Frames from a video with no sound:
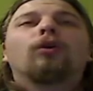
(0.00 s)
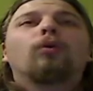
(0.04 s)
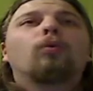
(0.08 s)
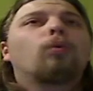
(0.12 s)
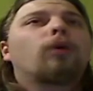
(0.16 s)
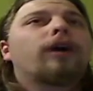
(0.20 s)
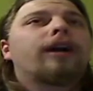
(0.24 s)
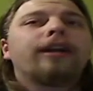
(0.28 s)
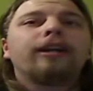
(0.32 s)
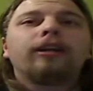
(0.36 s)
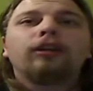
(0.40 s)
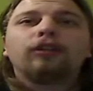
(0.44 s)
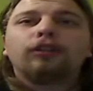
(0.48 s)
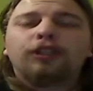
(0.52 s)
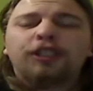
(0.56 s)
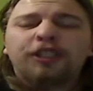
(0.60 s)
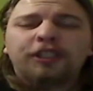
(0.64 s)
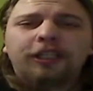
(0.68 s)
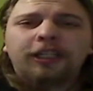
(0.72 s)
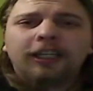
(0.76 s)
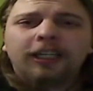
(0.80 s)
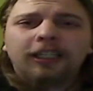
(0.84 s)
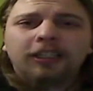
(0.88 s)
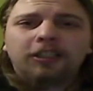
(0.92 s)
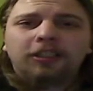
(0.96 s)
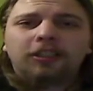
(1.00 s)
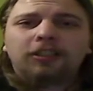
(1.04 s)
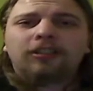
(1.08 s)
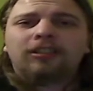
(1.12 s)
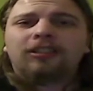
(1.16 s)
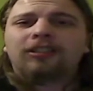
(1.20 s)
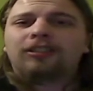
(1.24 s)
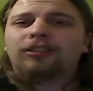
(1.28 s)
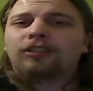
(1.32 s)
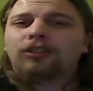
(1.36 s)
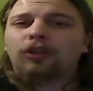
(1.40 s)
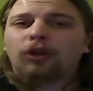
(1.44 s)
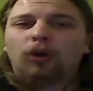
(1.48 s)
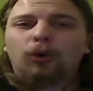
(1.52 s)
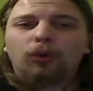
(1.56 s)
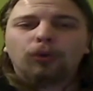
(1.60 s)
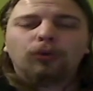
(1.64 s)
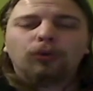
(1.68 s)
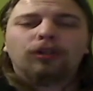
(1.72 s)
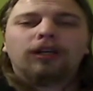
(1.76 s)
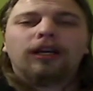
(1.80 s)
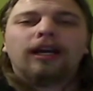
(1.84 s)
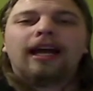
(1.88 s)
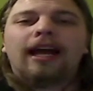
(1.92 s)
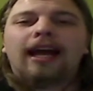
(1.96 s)
where you just
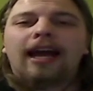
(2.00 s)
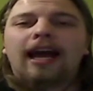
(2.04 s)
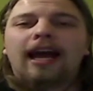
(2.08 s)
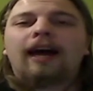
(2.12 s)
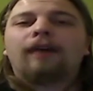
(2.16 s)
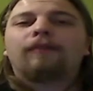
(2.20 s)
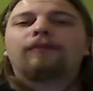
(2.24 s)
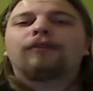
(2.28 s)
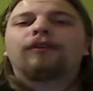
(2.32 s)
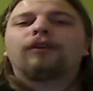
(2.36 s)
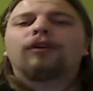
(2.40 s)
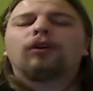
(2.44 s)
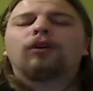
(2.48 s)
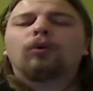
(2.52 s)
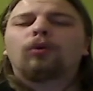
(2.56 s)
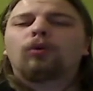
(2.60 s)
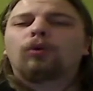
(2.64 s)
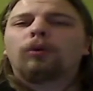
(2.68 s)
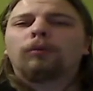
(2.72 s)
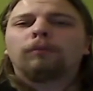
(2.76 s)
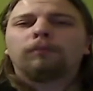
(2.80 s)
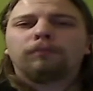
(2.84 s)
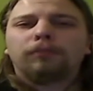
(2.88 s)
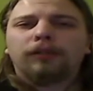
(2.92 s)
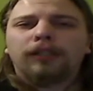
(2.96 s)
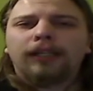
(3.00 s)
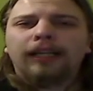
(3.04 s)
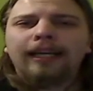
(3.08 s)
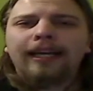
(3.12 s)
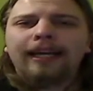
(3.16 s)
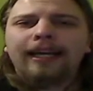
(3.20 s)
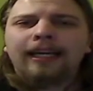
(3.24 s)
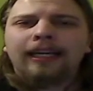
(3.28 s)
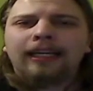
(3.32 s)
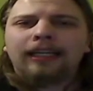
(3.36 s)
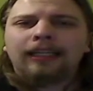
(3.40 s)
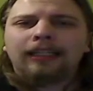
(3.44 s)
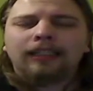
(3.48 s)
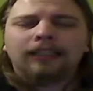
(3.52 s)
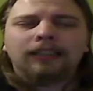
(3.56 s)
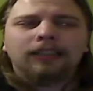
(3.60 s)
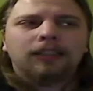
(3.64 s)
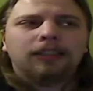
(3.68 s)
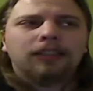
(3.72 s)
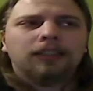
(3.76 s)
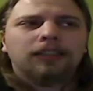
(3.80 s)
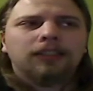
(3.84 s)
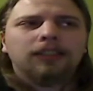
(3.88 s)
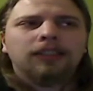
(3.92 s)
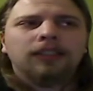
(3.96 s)
don't have no
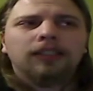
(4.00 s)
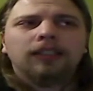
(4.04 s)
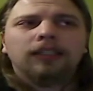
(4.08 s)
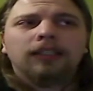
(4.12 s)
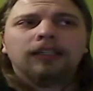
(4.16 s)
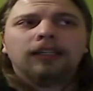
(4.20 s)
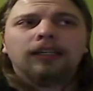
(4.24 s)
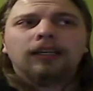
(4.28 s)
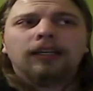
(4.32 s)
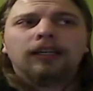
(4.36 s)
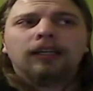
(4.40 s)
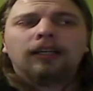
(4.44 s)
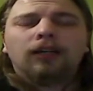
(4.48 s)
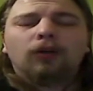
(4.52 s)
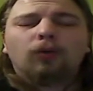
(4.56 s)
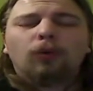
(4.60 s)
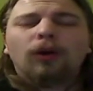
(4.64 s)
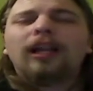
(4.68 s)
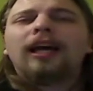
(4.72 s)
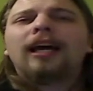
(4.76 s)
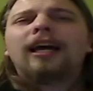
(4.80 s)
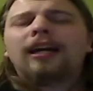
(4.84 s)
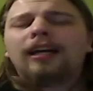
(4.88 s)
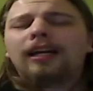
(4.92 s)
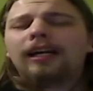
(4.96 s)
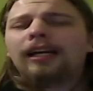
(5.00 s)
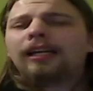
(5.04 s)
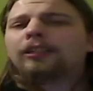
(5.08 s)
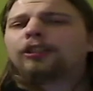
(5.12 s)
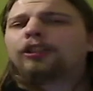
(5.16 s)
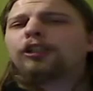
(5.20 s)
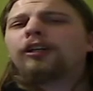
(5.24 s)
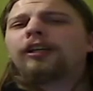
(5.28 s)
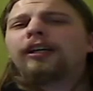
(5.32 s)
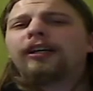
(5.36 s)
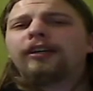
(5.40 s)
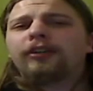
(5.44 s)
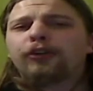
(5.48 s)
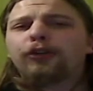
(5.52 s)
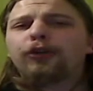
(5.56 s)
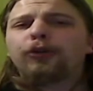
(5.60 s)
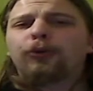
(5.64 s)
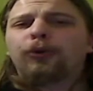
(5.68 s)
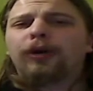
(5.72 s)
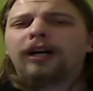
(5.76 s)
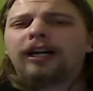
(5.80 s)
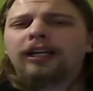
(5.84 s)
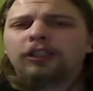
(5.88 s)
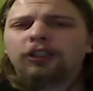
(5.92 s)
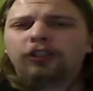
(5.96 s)
complaints. Well, actually I
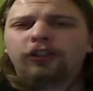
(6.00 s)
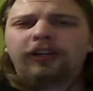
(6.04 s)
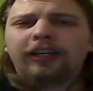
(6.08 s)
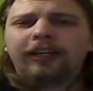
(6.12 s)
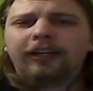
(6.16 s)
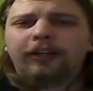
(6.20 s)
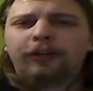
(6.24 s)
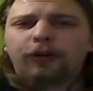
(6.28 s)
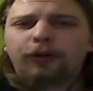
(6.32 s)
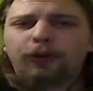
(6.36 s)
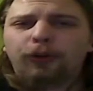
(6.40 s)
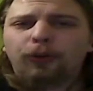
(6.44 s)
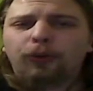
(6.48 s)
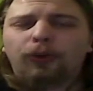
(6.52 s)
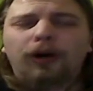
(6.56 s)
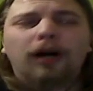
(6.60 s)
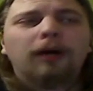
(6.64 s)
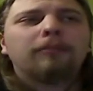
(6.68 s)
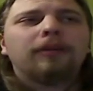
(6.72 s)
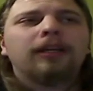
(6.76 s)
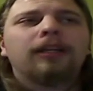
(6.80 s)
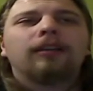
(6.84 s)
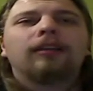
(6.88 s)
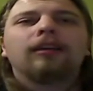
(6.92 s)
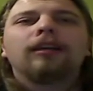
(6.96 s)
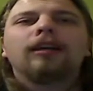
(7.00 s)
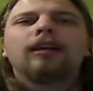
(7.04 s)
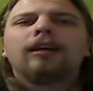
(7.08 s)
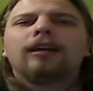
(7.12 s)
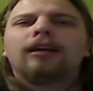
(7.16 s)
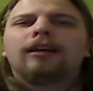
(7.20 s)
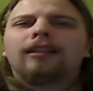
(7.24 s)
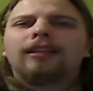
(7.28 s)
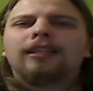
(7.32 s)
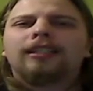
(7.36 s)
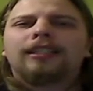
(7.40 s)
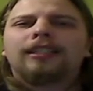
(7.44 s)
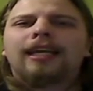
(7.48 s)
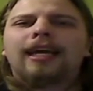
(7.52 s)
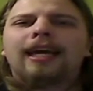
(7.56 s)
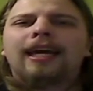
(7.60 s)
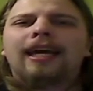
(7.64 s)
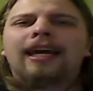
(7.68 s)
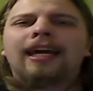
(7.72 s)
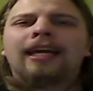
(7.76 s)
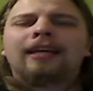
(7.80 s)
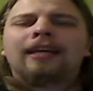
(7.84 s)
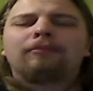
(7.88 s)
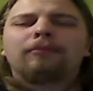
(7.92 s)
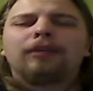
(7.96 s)
do. Actually I do. I mean, this
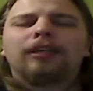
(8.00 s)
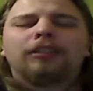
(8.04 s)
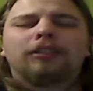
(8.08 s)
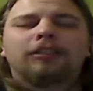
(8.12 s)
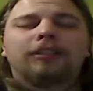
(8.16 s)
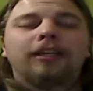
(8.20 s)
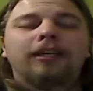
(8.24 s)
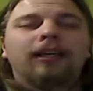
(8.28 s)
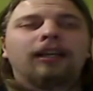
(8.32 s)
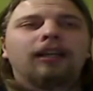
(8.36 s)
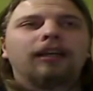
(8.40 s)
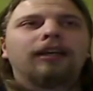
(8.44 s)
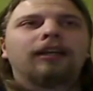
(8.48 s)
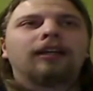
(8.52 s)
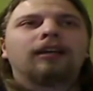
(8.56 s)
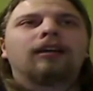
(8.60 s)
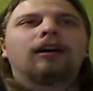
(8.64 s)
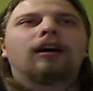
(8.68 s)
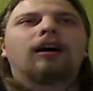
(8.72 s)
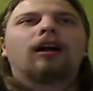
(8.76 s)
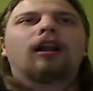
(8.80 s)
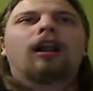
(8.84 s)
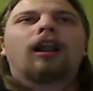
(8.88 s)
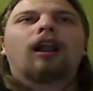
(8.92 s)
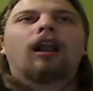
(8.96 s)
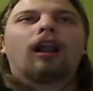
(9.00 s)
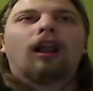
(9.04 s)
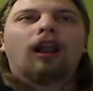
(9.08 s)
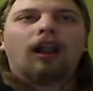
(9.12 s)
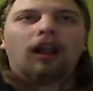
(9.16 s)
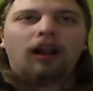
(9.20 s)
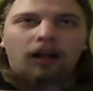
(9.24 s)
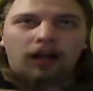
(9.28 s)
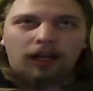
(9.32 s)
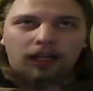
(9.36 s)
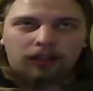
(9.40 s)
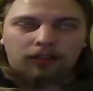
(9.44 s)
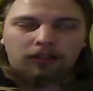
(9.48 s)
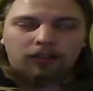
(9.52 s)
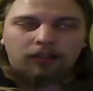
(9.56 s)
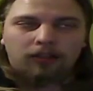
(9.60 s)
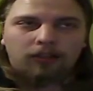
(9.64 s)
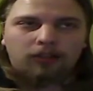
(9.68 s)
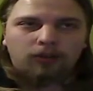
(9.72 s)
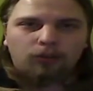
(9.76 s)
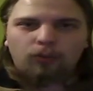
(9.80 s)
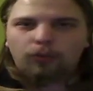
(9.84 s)
game is dealing a lot